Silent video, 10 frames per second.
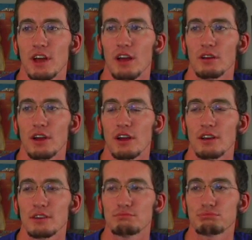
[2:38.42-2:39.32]
I
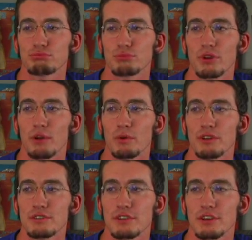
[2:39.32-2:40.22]
uh, I
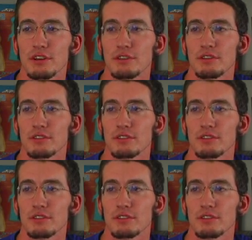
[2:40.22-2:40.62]
went uh,